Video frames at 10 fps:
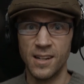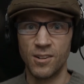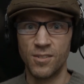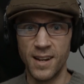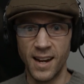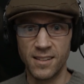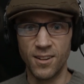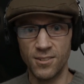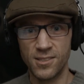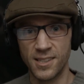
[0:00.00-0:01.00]
create
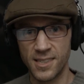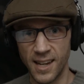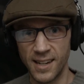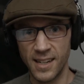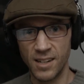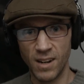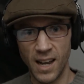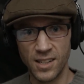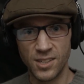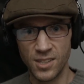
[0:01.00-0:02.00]
those sustaining
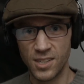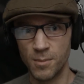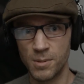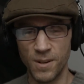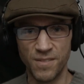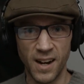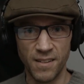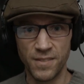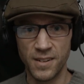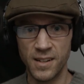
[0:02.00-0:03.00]
relationships with
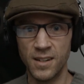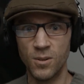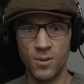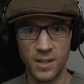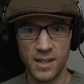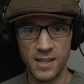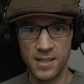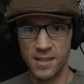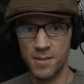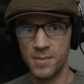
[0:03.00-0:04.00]
other
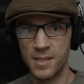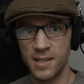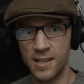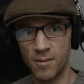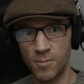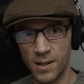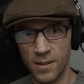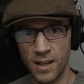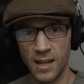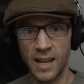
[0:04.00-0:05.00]
organisms that
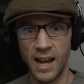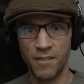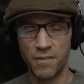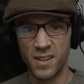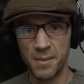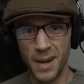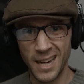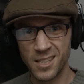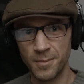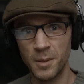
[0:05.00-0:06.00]
will allow for the
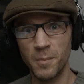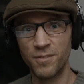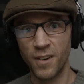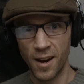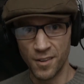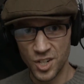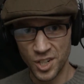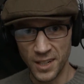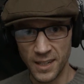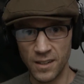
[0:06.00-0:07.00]
maximum
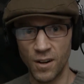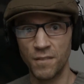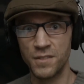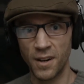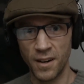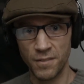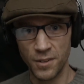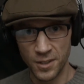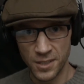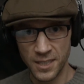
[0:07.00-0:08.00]
flourishing of
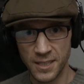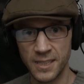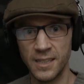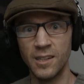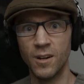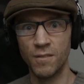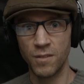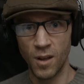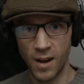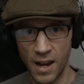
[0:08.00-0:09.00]
diversity of
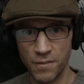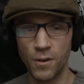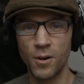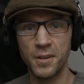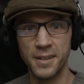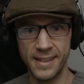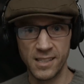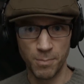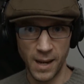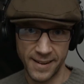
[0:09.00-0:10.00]
life on
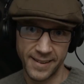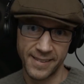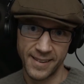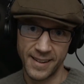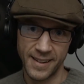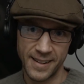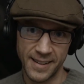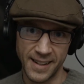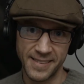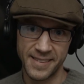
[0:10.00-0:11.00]
this planet.
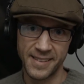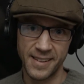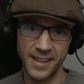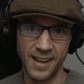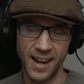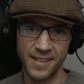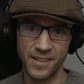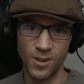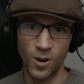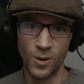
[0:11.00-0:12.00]
That's the
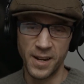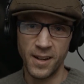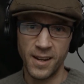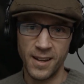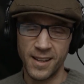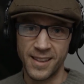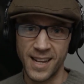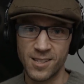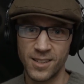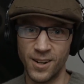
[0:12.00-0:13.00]
larger goal. And
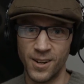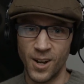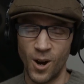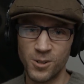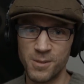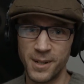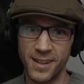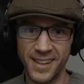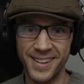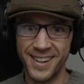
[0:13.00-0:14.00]
that's, you know,
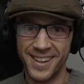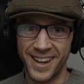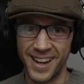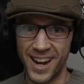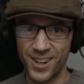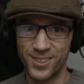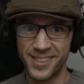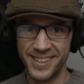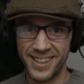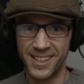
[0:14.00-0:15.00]
ultimately anarcho
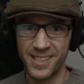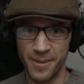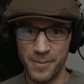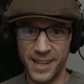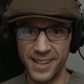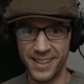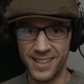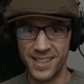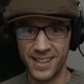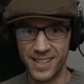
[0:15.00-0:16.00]
syndicalism
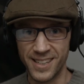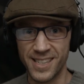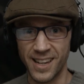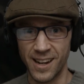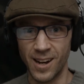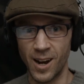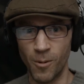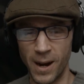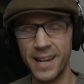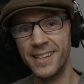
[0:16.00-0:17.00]
is just a, a
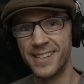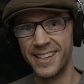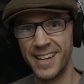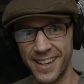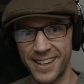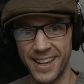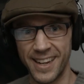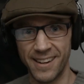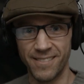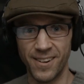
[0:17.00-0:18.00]
way to get
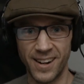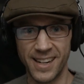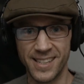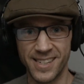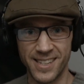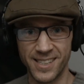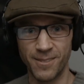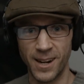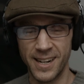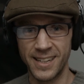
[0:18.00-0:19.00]
there, right? It's just a
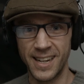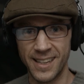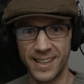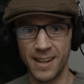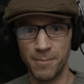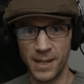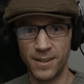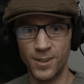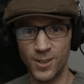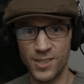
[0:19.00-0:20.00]
way to get there
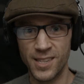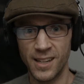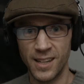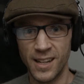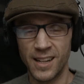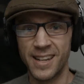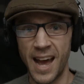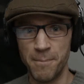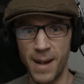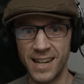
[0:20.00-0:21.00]
because
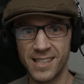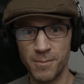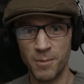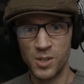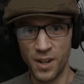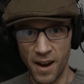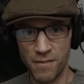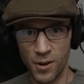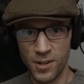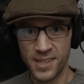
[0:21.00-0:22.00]
that maximum
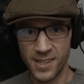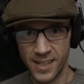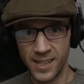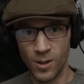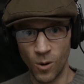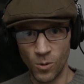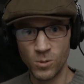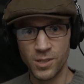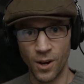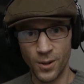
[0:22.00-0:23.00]
diversity
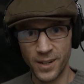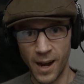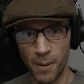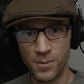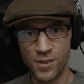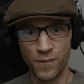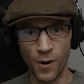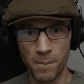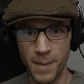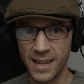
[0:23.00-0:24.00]
also comes
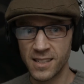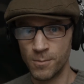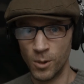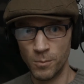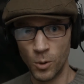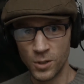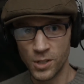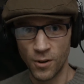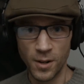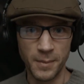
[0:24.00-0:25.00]
from maximum
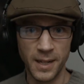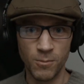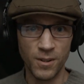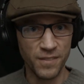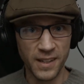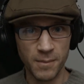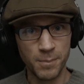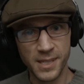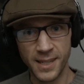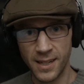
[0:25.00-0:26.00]
autonomy within
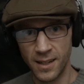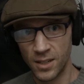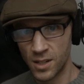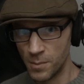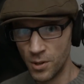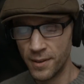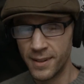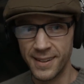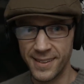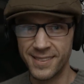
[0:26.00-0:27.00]
particular
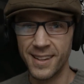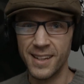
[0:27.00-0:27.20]
communities.